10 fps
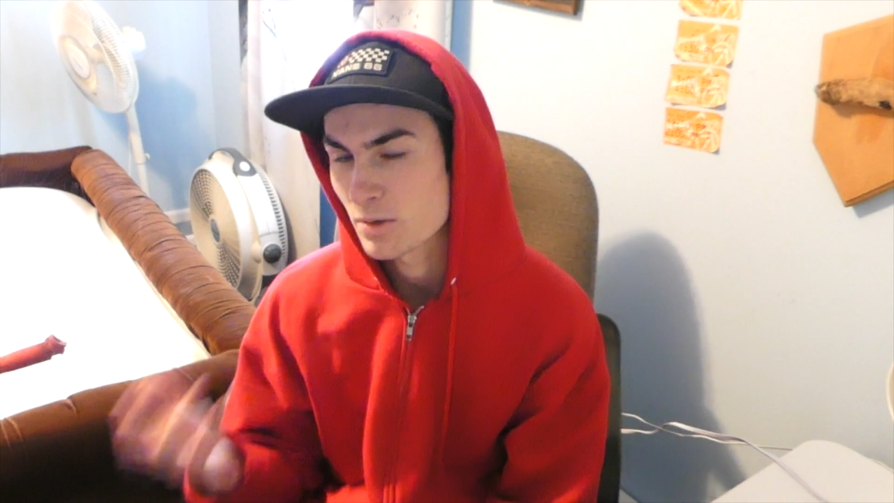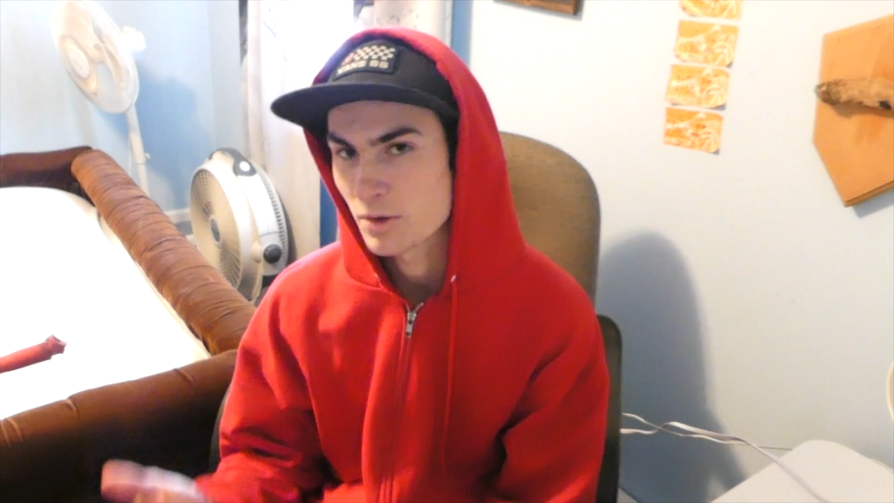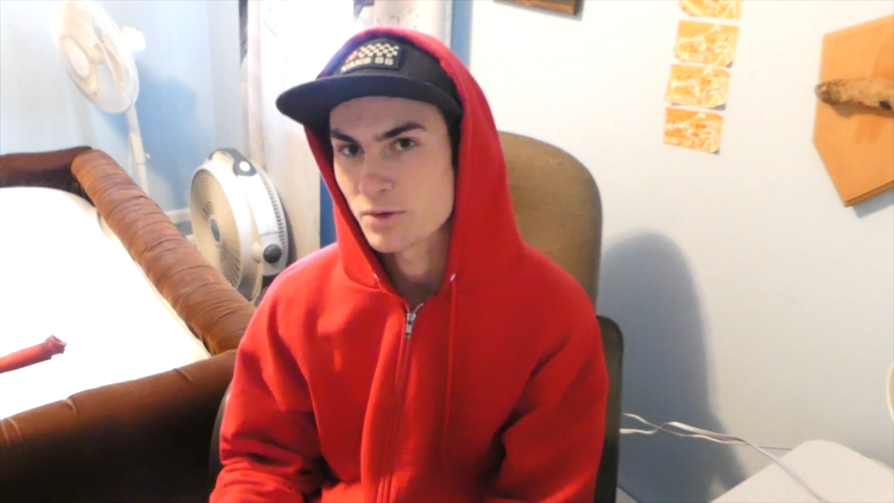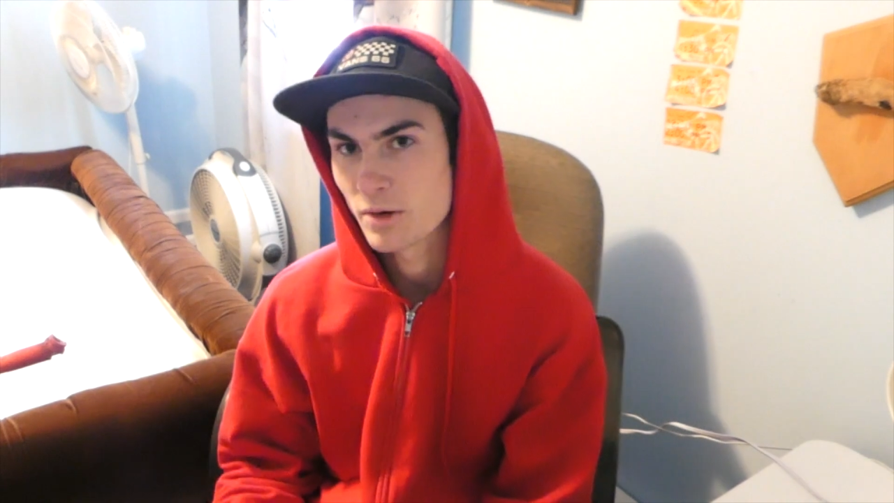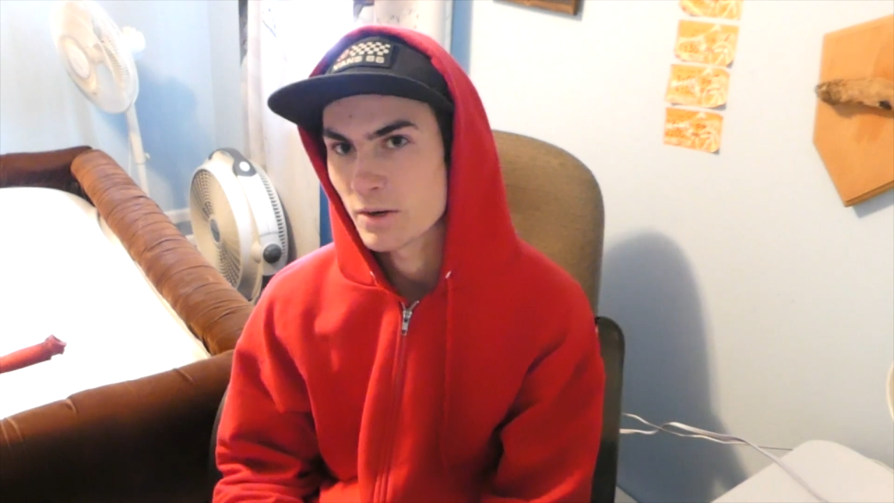
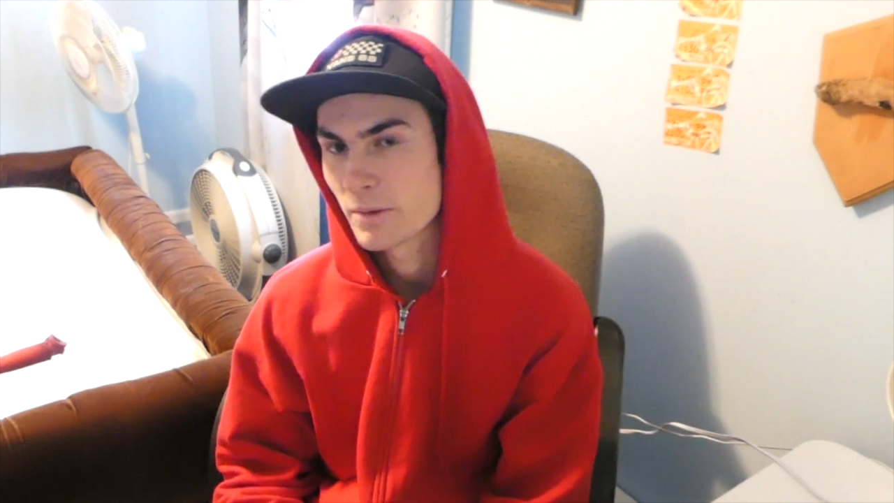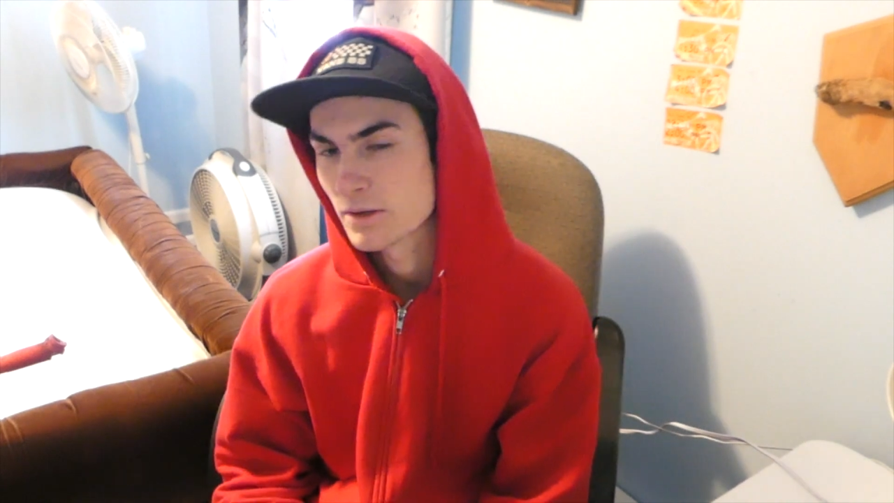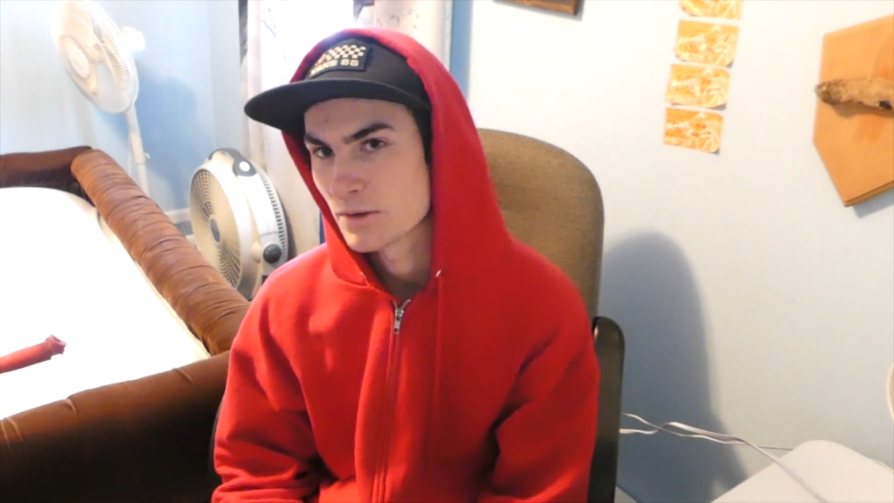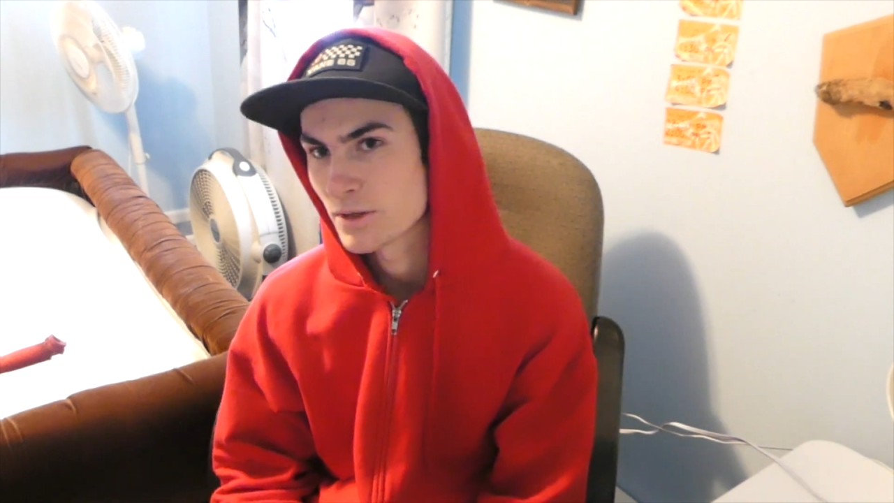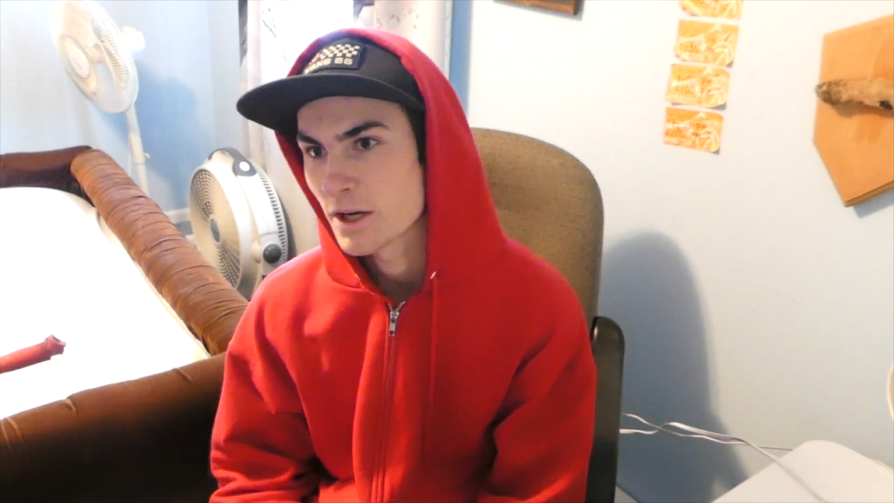want to
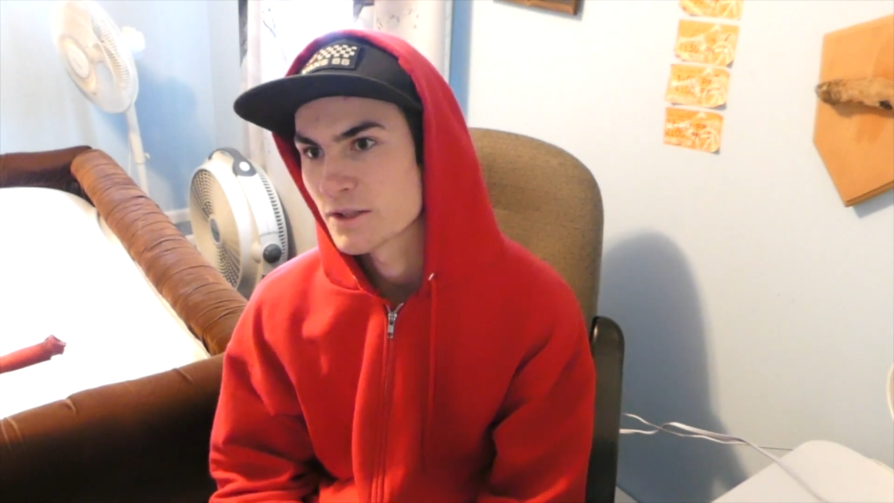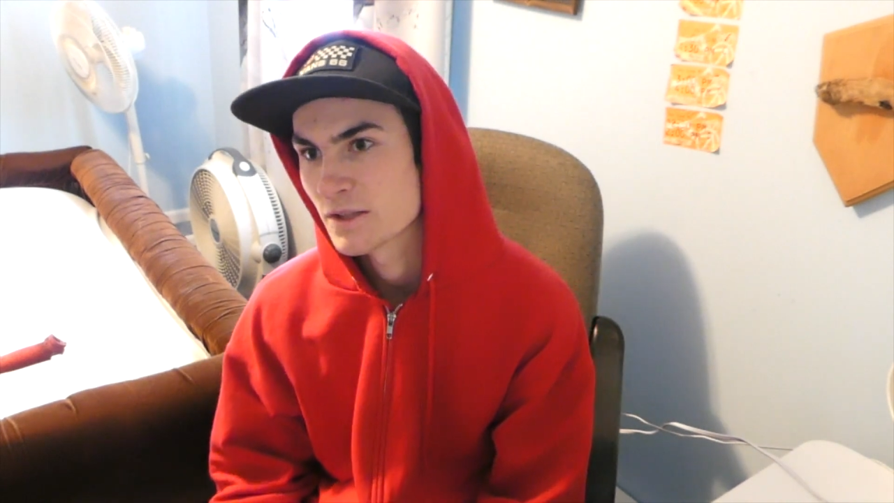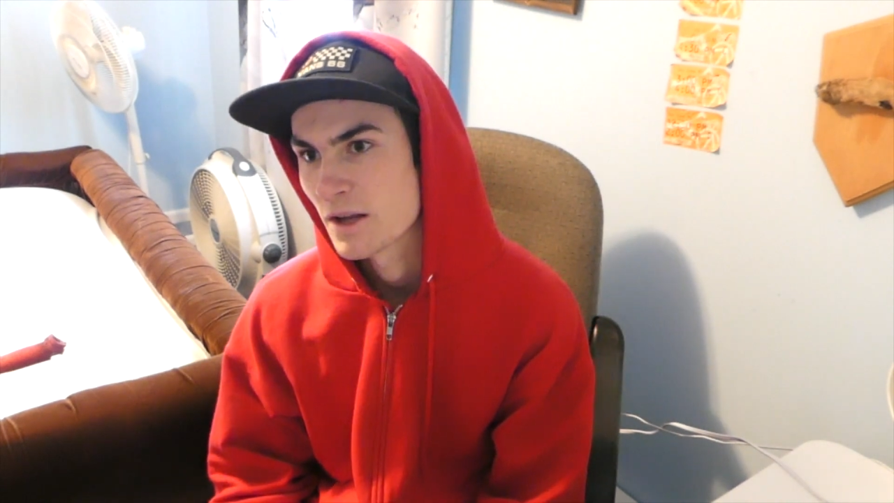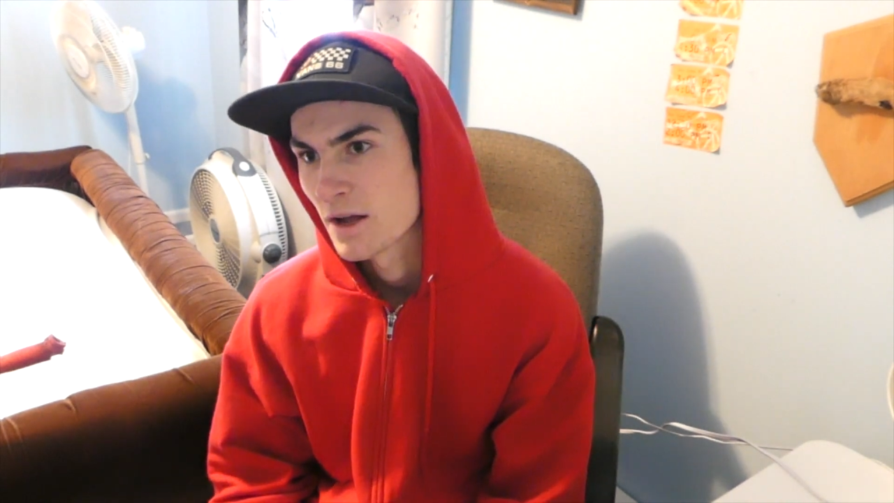recommend to you guys